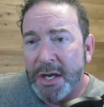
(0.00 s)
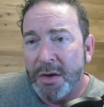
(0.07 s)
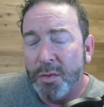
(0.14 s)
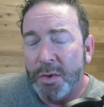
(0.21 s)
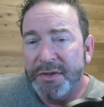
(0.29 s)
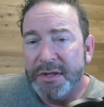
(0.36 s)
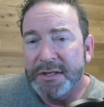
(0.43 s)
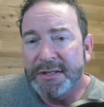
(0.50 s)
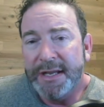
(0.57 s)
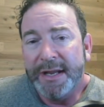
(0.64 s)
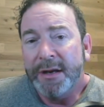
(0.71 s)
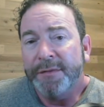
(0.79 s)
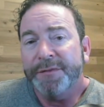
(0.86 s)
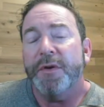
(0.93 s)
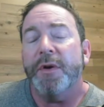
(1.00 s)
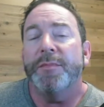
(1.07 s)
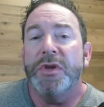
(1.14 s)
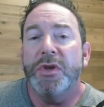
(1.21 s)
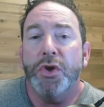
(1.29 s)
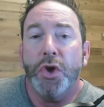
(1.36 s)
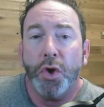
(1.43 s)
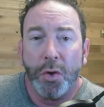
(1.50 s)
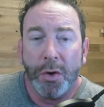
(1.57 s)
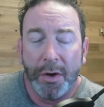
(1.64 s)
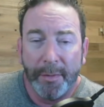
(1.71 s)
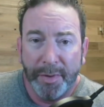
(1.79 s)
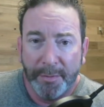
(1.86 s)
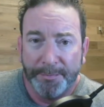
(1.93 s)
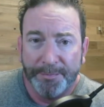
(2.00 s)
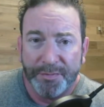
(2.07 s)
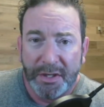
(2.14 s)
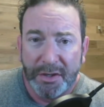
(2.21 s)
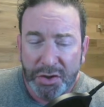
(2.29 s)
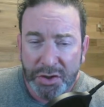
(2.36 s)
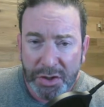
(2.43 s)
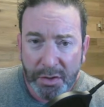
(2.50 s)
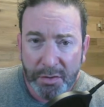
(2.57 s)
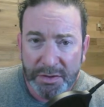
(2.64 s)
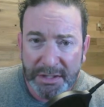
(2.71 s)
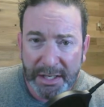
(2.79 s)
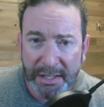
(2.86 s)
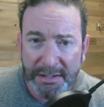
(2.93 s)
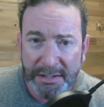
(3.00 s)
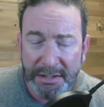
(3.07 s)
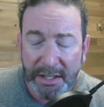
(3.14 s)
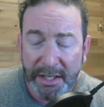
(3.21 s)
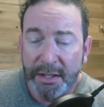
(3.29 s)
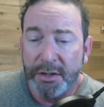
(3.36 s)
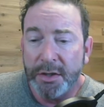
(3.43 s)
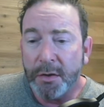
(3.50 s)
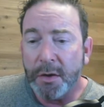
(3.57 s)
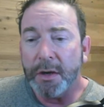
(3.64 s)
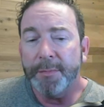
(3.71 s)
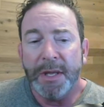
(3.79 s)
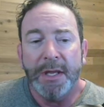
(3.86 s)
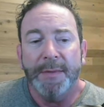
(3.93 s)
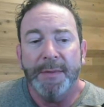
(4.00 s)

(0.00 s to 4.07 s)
What the data from Europe shows us, and in Europe,